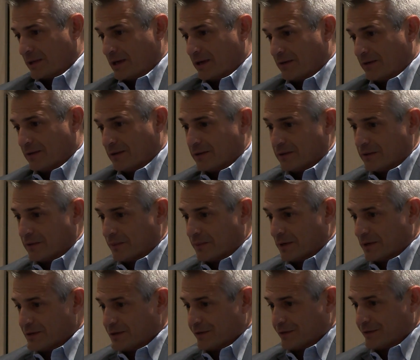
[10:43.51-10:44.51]
have a whole
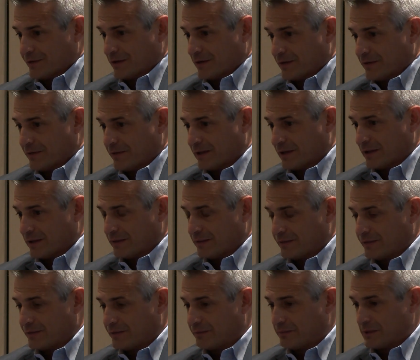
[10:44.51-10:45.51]
bunch of stuff
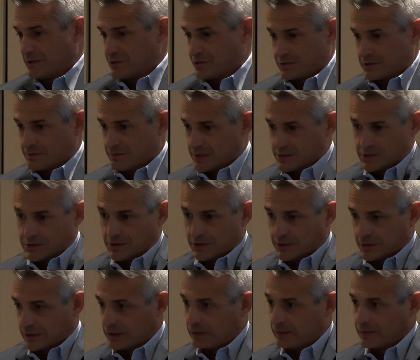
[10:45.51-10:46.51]
that's
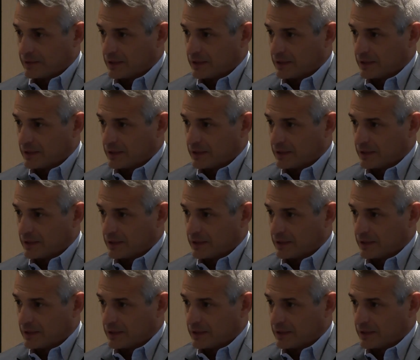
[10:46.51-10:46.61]
maturing.